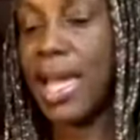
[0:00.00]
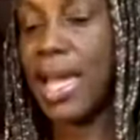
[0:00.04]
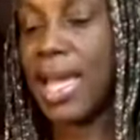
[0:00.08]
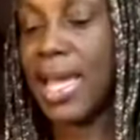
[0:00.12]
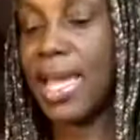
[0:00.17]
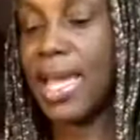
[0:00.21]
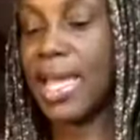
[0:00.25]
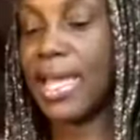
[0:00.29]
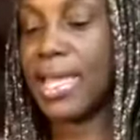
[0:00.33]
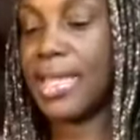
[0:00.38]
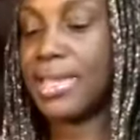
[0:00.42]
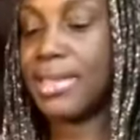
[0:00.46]

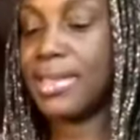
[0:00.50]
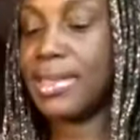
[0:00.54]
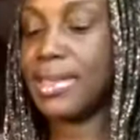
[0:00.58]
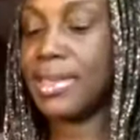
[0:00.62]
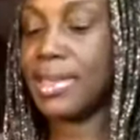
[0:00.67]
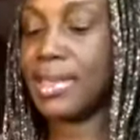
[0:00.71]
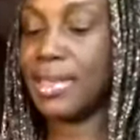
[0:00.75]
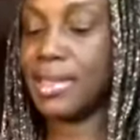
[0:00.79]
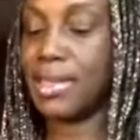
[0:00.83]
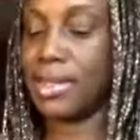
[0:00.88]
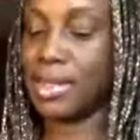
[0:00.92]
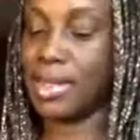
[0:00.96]
And
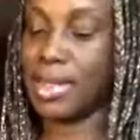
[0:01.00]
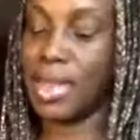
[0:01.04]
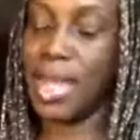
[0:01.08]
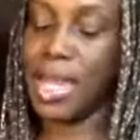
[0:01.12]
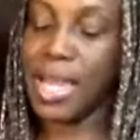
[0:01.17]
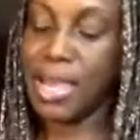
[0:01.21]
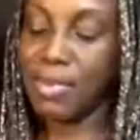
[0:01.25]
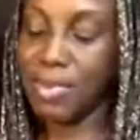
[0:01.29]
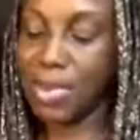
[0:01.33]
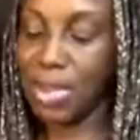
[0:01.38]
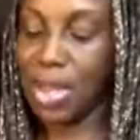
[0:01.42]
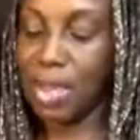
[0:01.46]
I
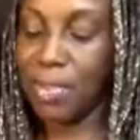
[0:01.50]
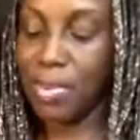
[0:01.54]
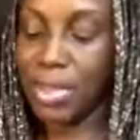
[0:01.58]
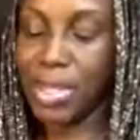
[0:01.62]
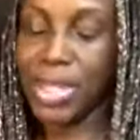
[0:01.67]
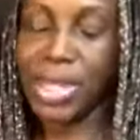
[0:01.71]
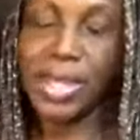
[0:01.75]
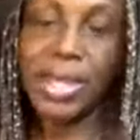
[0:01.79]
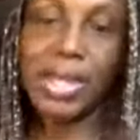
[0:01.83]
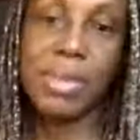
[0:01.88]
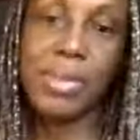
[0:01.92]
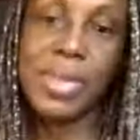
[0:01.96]
have a couple
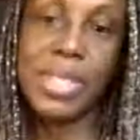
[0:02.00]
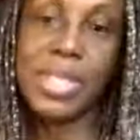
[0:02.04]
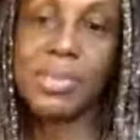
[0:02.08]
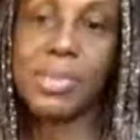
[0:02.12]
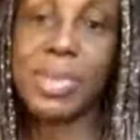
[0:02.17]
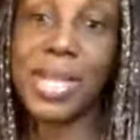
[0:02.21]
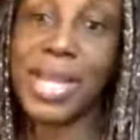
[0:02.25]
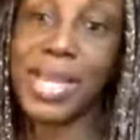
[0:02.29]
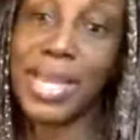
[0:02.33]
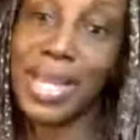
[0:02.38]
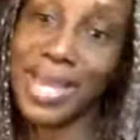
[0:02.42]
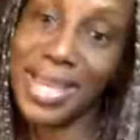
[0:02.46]
of ailments,
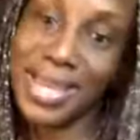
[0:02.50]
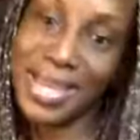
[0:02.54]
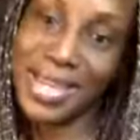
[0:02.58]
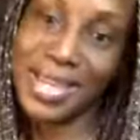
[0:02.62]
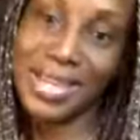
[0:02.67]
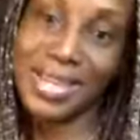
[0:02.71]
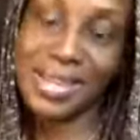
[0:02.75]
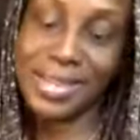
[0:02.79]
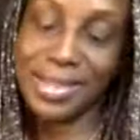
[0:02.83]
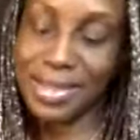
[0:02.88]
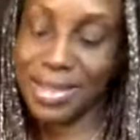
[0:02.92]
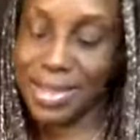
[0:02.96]
but I can't
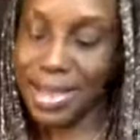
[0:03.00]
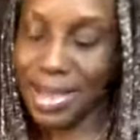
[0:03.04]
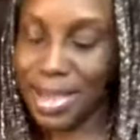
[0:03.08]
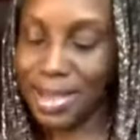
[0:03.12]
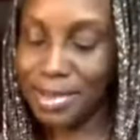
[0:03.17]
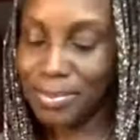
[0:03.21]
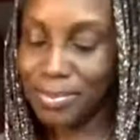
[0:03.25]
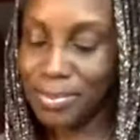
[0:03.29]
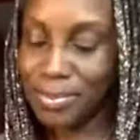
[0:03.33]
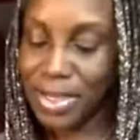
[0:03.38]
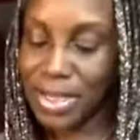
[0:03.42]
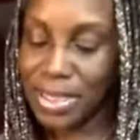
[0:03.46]
get into
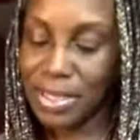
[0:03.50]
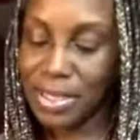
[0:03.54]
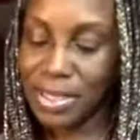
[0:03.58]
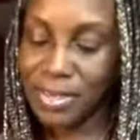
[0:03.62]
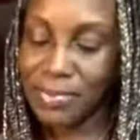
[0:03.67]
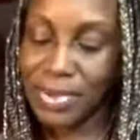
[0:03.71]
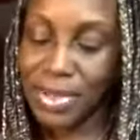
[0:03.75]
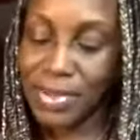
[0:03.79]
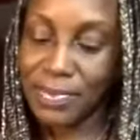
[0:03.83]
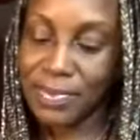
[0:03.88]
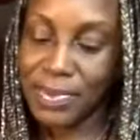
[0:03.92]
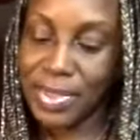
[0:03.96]
that because
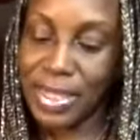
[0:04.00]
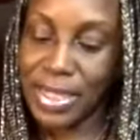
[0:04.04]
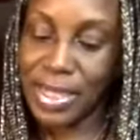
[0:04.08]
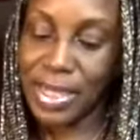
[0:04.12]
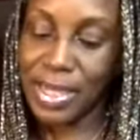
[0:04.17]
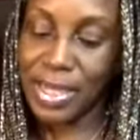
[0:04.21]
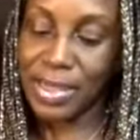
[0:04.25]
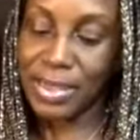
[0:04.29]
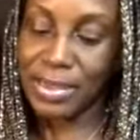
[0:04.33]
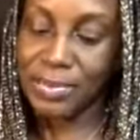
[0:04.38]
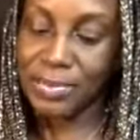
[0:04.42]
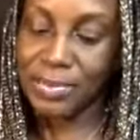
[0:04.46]
of
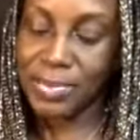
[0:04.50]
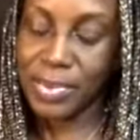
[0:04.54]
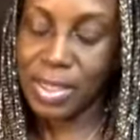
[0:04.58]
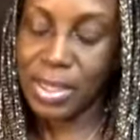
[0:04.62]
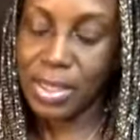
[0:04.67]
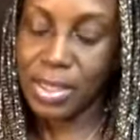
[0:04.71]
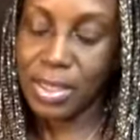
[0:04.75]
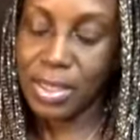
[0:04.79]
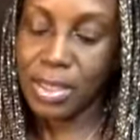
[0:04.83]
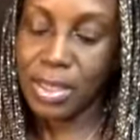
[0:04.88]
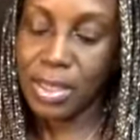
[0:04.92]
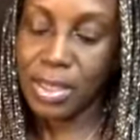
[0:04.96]
FDA
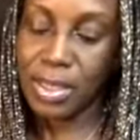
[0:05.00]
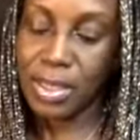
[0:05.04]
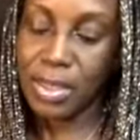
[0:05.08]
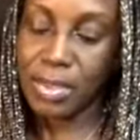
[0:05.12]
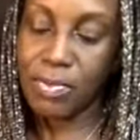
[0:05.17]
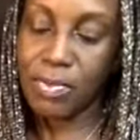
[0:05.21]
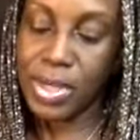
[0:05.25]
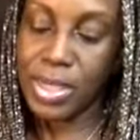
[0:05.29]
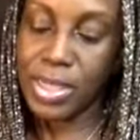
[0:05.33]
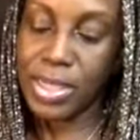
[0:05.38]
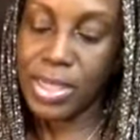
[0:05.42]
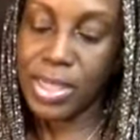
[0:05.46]

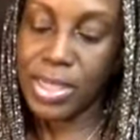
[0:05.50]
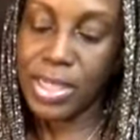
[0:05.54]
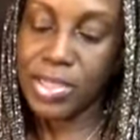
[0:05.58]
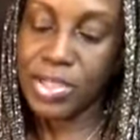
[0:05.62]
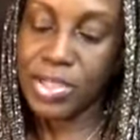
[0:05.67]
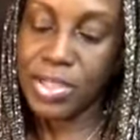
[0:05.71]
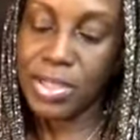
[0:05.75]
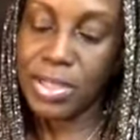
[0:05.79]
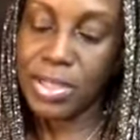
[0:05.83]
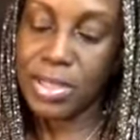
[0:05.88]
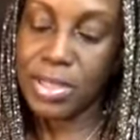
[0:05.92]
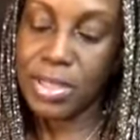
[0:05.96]

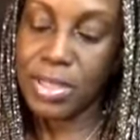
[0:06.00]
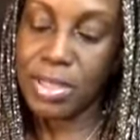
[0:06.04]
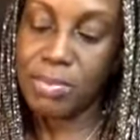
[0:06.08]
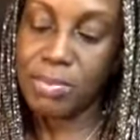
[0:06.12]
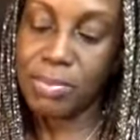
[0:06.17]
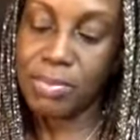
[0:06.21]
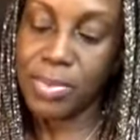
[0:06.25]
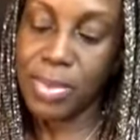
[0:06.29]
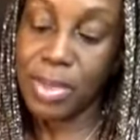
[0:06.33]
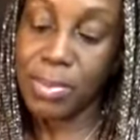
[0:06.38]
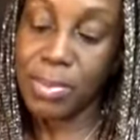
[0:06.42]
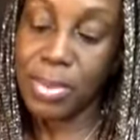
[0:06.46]
regulations and
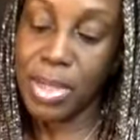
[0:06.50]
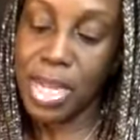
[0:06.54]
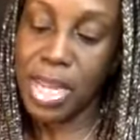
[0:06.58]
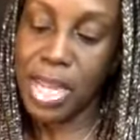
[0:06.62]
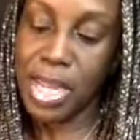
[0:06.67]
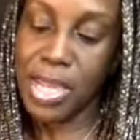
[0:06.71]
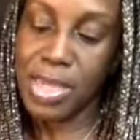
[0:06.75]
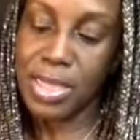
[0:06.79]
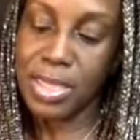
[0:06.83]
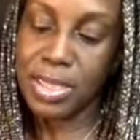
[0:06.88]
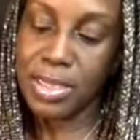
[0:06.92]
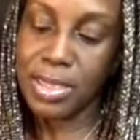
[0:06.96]

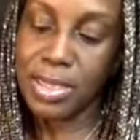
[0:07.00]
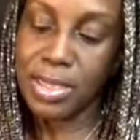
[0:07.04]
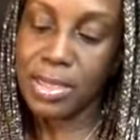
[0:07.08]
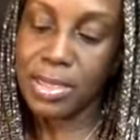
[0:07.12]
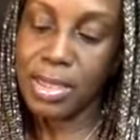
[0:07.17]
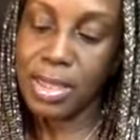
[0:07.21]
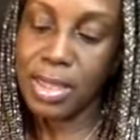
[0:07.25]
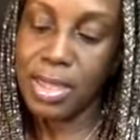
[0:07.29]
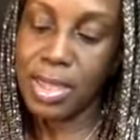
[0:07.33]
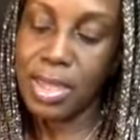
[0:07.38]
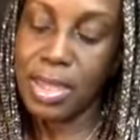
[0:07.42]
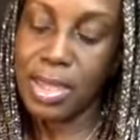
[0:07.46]
compliance.
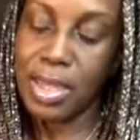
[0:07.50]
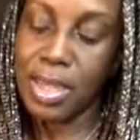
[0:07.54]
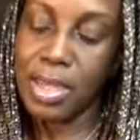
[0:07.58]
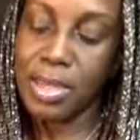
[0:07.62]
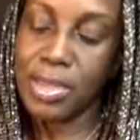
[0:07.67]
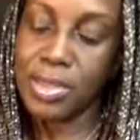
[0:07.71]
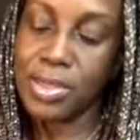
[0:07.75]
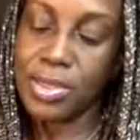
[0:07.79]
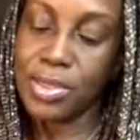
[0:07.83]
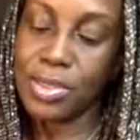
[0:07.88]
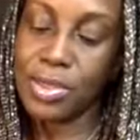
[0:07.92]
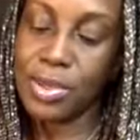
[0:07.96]

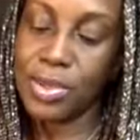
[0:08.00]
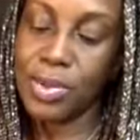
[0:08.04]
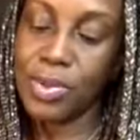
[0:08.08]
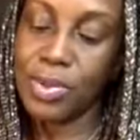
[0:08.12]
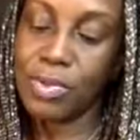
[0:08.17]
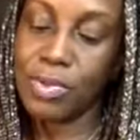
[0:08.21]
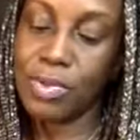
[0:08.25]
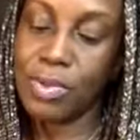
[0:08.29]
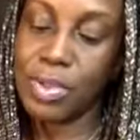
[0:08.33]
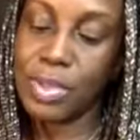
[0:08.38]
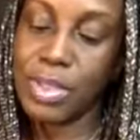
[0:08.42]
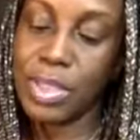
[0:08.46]

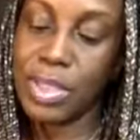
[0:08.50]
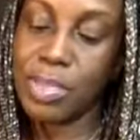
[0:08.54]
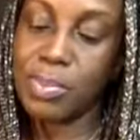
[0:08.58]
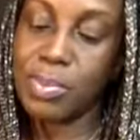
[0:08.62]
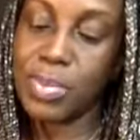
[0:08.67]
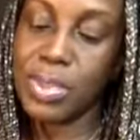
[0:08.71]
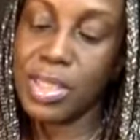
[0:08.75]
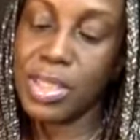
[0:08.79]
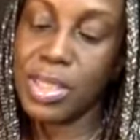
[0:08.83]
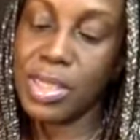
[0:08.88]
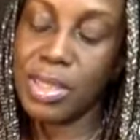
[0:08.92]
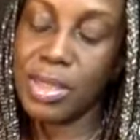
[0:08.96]
So this
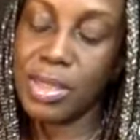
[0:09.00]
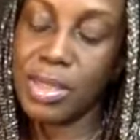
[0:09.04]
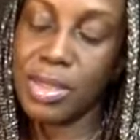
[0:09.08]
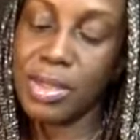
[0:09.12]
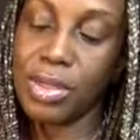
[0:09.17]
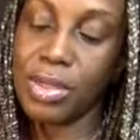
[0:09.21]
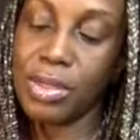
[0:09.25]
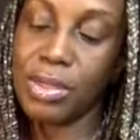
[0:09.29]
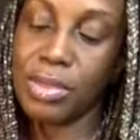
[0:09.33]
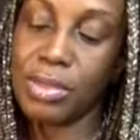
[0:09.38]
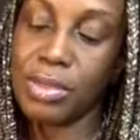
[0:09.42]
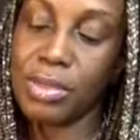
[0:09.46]

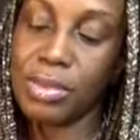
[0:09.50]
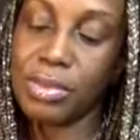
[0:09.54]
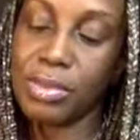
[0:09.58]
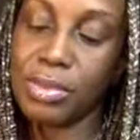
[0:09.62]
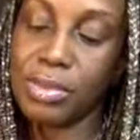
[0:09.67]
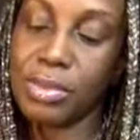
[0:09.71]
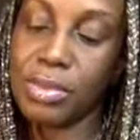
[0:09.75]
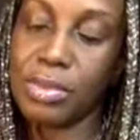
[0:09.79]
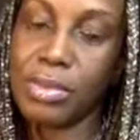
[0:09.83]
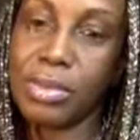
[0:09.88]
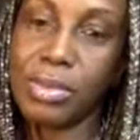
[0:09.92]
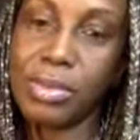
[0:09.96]
particular,
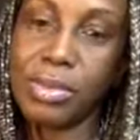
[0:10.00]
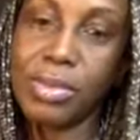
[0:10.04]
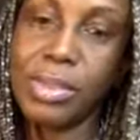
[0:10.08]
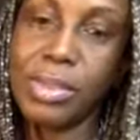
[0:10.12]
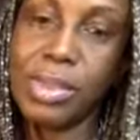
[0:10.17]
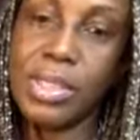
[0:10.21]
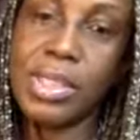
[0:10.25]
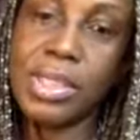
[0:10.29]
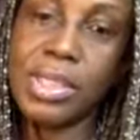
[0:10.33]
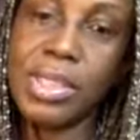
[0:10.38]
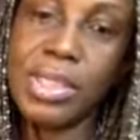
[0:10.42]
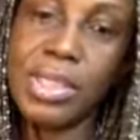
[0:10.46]

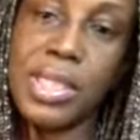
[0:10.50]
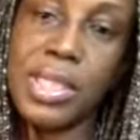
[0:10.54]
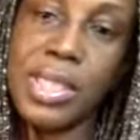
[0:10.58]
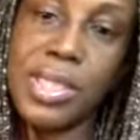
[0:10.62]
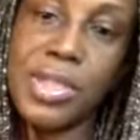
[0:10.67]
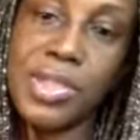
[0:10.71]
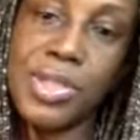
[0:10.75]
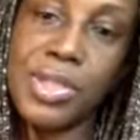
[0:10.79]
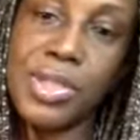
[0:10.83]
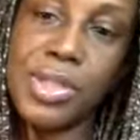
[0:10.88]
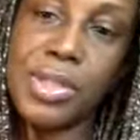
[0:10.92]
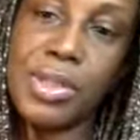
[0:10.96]
this is the
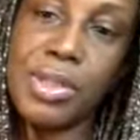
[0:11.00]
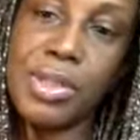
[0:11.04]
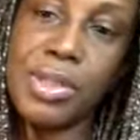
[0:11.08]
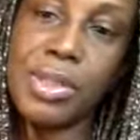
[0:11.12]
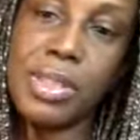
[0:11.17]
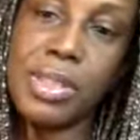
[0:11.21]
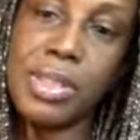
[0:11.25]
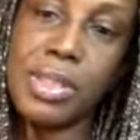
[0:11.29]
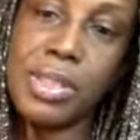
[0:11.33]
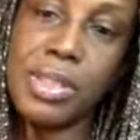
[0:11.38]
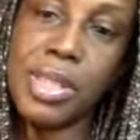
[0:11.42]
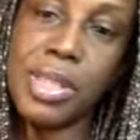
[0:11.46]
tincture.
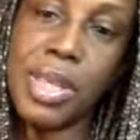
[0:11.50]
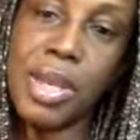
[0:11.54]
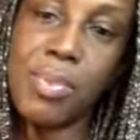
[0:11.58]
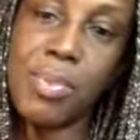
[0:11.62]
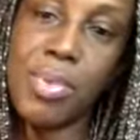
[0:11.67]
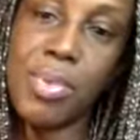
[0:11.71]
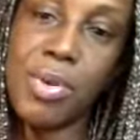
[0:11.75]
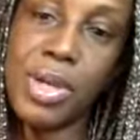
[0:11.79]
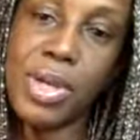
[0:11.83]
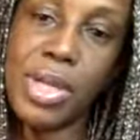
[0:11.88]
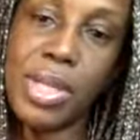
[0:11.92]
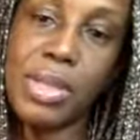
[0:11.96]
This is how
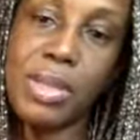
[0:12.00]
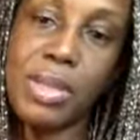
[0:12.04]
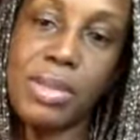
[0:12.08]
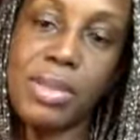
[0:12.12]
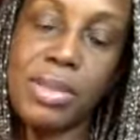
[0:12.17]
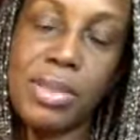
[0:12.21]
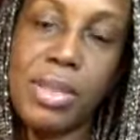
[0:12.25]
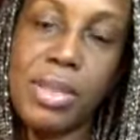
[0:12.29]
pretty.